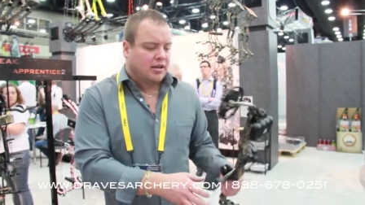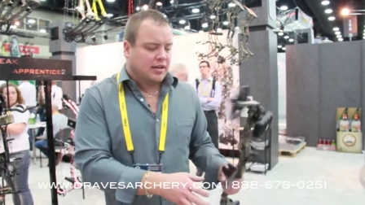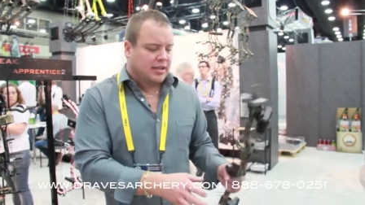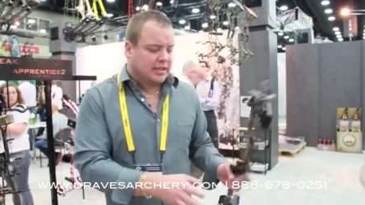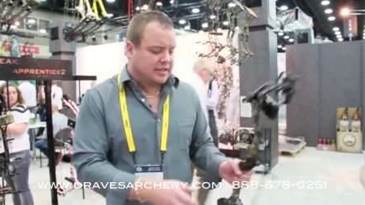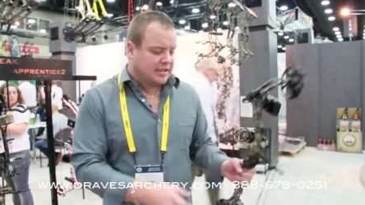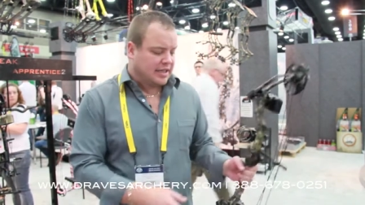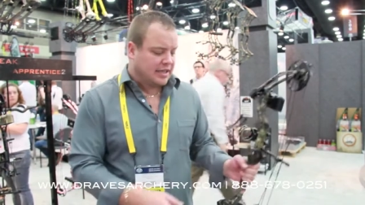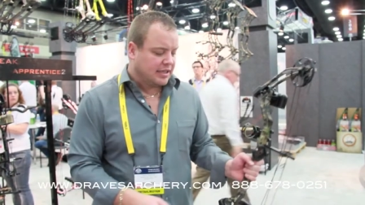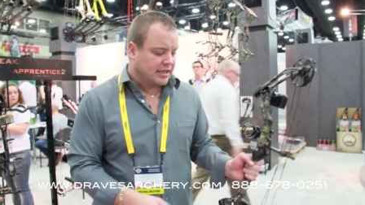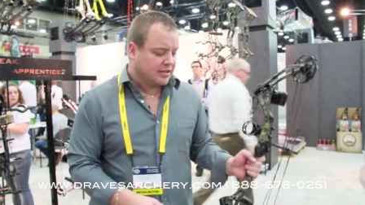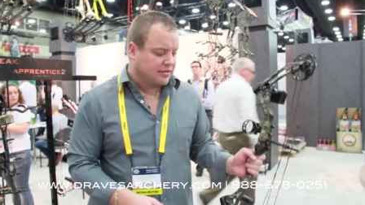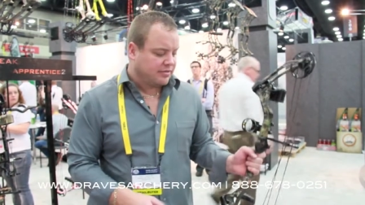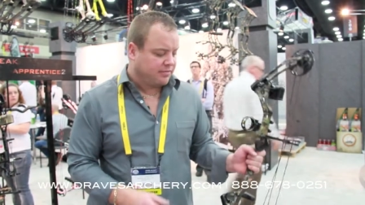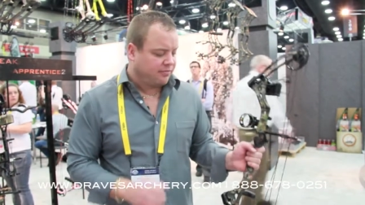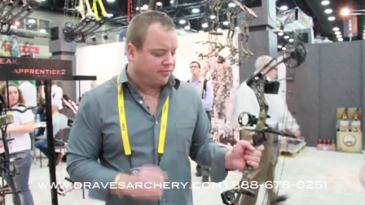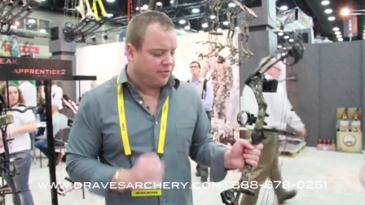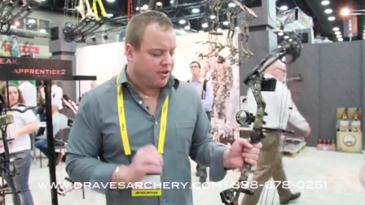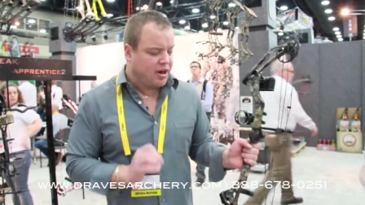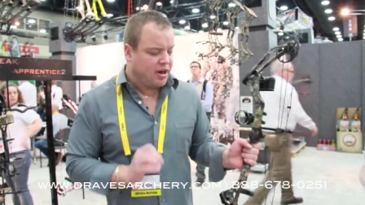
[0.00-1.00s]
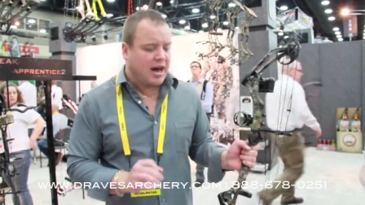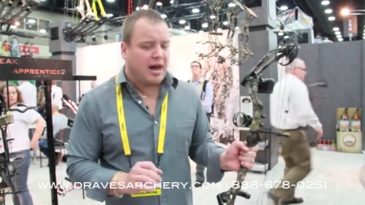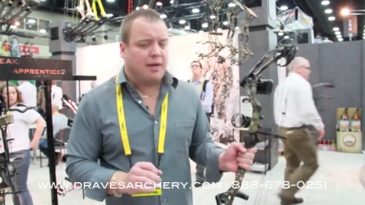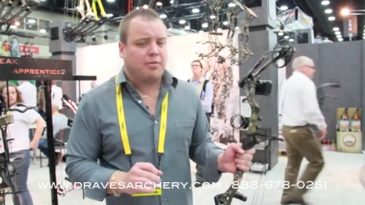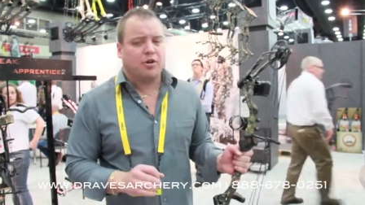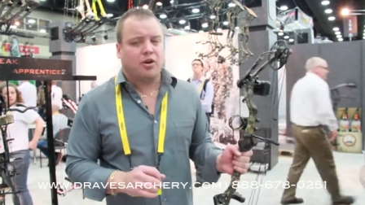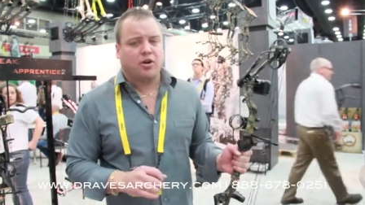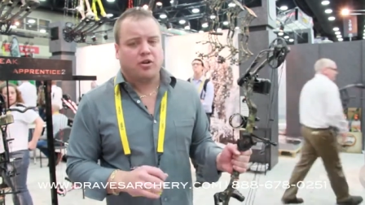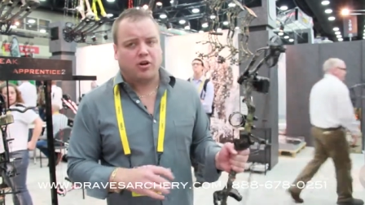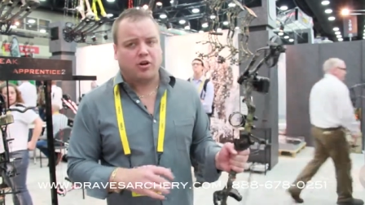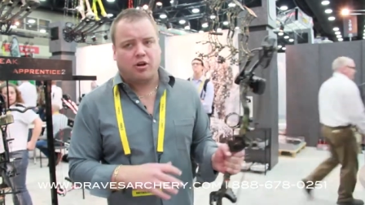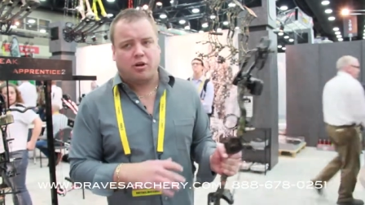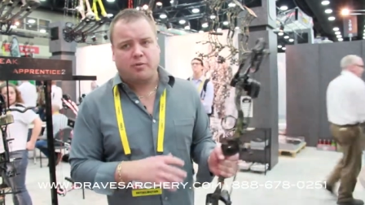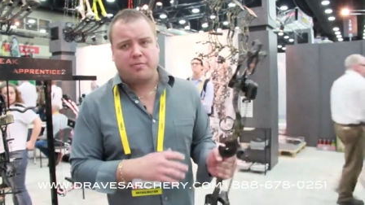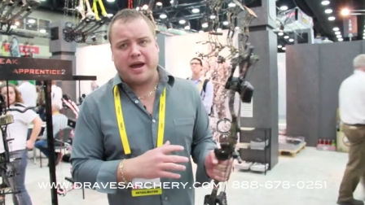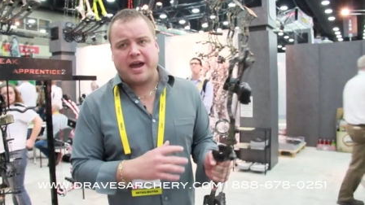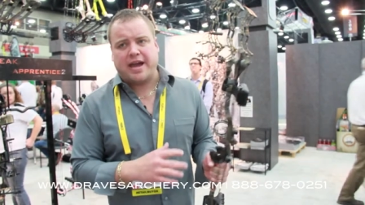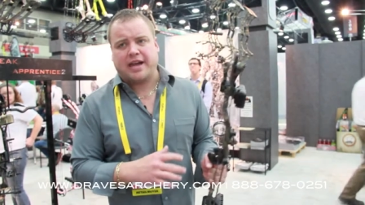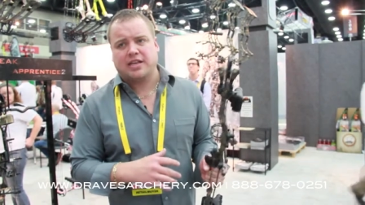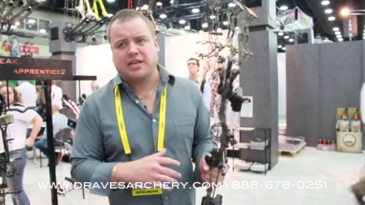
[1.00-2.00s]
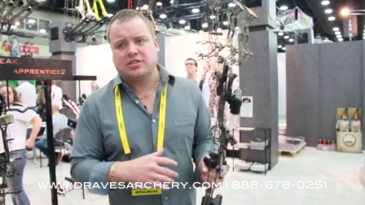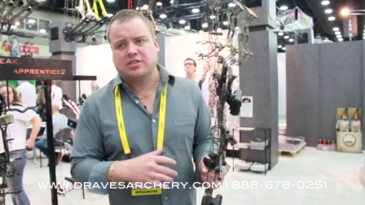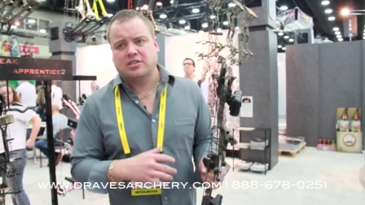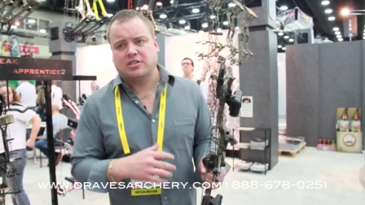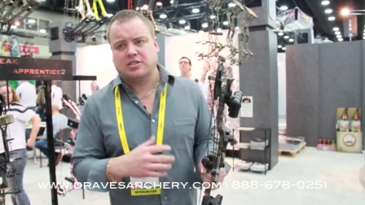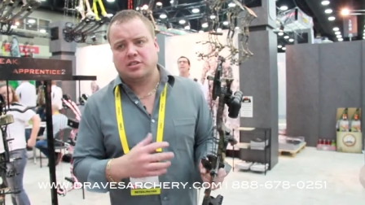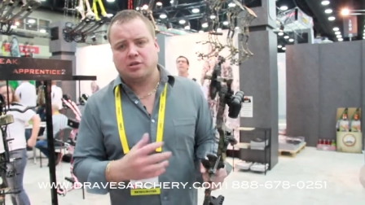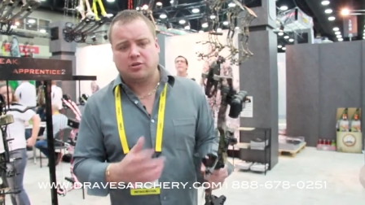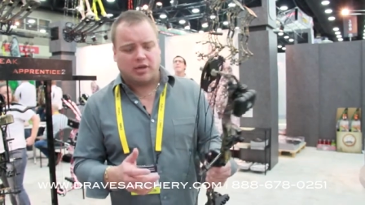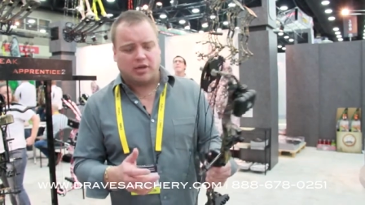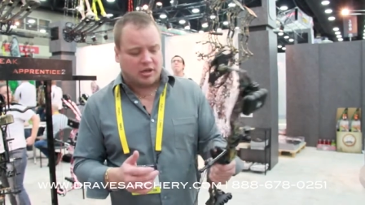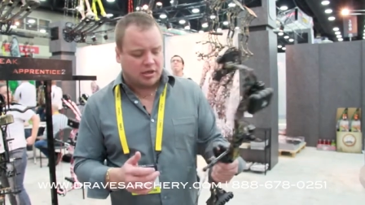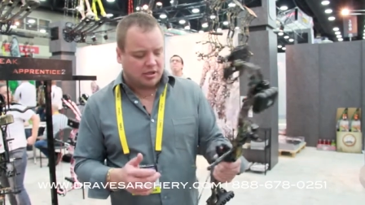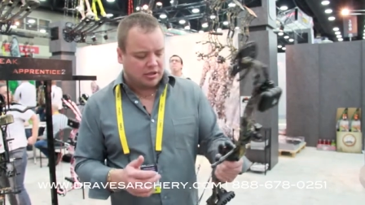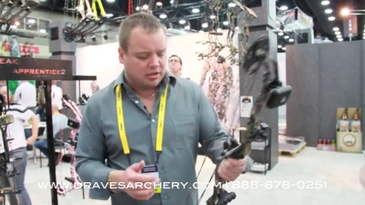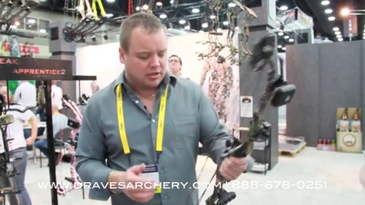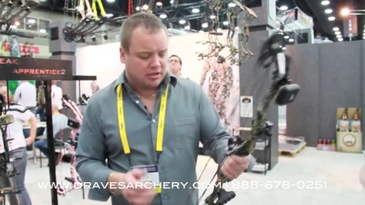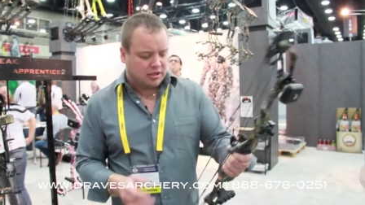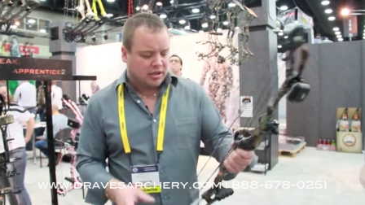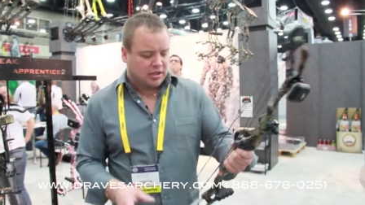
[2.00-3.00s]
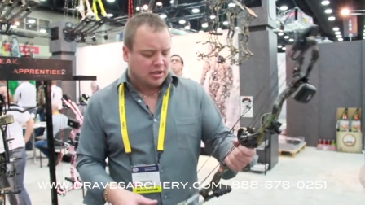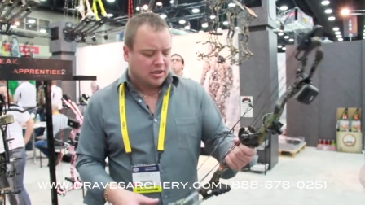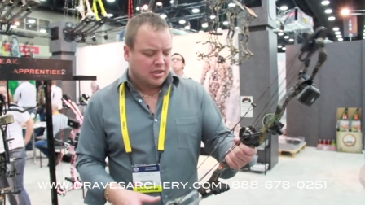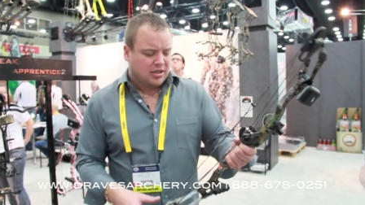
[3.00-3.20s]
this thing is phenomenal. The whole package is two hundred and